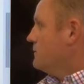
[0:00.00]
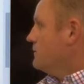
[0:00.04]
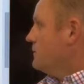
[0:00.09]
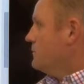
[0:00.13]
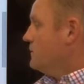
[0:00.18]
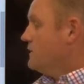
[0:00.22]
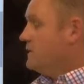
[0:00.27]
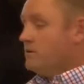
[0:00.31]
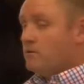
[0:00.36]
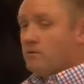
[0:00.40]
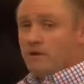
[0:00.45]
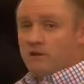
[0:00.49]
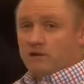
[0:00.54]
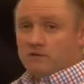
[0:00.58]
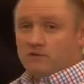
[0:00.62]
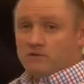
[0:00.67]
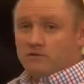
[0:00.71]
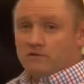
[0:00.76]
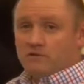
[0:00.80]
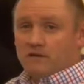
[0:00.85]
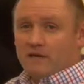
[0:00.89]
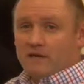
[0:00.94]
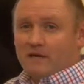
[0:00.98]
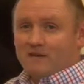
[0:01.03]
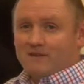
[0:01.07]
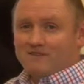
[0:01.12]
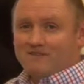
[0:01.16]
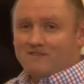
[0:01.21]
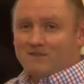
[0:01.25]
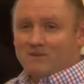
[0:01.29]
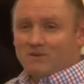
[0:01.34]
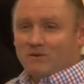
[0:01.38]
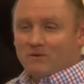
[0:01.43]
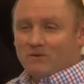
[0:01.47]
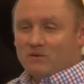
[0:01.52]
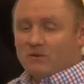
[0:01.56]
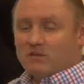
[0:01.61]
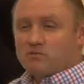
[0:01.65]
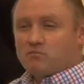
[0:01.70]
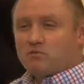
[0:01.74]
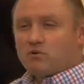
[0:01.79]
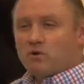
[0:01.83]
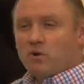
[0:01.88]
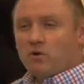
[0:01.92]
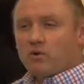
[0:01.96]
We don't want to do that. So this
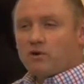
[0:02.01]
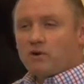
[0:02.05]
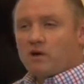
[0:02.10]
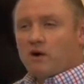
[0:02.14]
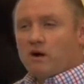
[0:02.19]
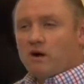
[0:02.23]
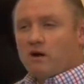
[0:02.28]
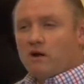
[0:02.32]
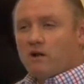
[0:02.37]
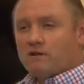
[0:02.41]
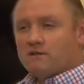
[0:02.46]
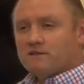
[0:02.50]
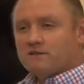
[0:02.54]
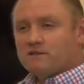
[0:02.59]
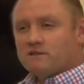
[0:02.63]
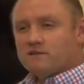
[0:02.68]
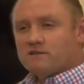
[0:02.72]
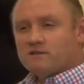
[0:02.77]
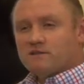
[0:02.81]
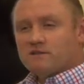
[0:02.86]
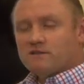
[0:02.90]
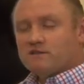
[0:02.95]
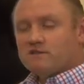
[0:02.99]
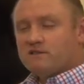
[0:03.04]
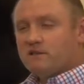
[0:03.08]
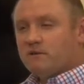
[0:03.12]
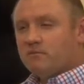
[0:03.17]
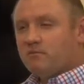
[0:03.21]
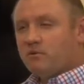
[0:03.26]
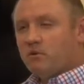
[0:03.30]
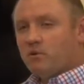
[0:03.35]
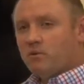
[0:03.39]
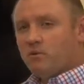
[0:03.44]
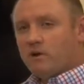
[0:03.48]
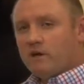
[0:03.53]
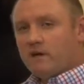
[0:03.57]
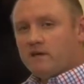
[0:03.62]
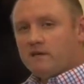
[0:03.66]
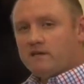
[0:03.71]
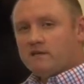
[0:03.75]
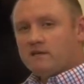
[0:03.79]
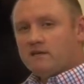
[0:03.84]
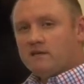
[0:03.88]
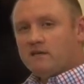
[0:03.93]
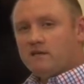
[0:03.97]
protocol is just a simple way
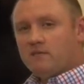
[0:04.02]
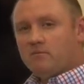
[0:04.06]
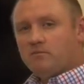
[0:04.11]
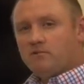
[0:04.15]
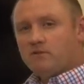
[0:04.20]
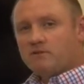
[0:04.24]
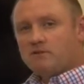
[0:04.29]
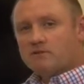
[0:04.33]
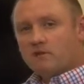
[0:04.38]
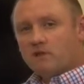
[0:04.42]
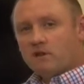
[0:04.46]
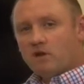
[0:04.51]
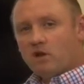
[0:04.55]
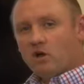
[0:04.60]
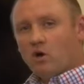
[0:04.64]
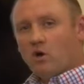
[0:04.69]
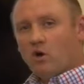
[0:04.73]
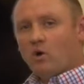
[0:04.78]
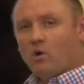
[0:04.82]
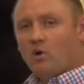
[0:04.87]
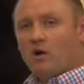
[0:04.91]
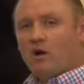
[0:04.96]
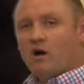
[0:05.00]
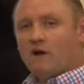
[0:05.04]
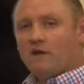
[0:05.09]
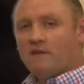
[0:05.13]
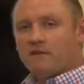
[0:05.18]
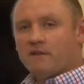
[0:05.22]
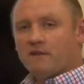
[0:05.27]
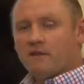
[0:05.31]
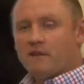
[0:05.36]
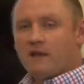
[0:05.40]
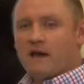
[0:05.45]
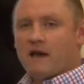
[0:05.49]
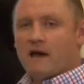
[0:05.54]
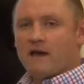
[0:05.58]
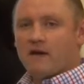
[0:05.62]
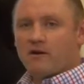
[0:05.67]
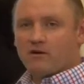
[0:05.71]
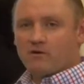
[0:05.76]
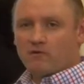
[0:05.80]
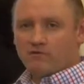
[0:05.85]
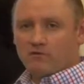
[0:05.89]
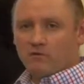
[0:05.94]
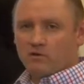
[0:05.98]
to keep us low on the
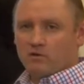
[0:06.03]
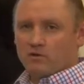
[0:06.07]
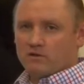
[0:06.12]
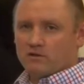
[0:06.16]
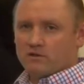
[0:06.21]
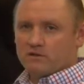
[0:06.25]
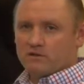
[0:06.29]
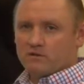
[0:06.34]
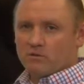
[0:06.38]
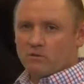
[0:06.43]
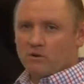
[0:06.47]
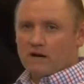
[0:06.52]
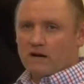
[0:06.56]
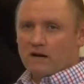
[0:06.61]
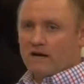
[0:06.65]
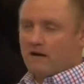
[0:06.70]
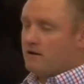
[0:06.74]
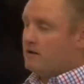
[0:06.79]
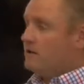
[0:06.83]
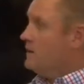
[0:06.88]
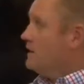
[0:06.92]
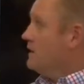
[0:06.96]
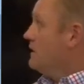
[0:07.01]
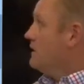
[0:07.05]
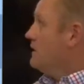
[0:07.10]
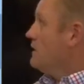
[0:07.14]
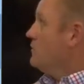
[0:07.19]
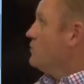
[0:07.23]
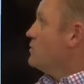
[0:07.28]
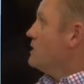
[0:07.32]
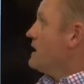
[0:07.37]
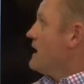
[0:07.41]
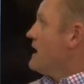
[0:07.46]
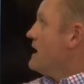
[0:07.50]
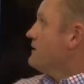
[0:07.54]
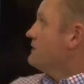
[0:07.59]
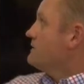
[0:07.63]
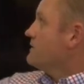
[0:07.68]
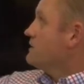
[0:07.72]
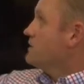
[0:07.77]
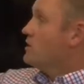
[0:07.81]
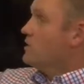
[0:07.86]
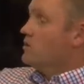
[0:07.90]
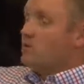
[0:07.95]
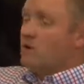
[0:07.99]
ladder for a little while. We have
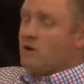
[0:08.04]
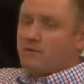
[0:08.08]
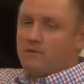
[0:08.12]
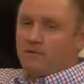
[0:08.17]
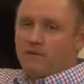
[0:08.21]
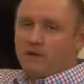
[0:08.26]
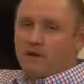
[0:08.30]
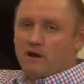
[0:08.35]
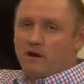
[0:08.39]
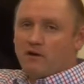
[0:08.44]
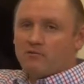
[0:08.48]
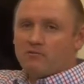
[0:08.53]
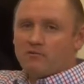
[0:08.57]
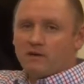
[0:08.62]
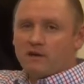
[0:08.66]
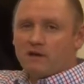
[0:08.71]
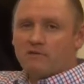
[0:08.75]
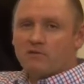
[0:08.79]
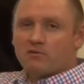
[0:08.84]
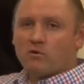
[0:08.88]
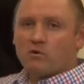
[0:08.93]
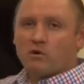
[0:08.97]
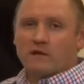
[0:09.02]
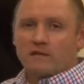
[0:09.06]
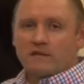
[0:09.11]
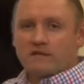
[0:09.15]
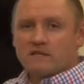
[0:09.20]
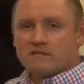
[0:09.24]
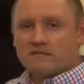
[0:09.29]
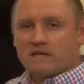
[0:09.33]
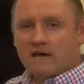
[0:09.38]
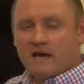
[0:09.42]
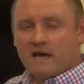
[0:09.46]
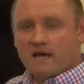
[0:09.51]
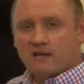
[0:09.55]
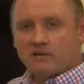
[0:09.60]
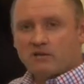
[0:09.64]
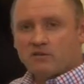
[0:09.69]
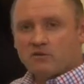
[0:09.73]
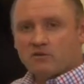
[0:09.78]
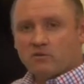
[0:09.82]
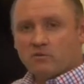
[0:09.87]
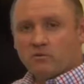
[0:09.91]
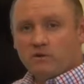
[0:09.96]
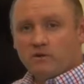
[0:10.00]
to go up there if we ever want to get to
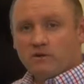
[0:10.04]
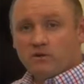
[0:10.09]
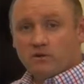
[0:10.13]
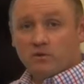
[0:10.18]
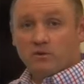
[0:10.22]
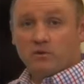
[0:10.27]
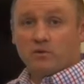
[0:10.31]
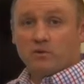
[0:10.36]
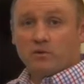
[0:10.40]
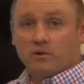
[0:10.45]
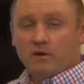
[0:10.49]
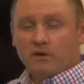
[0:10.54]
action, and we do.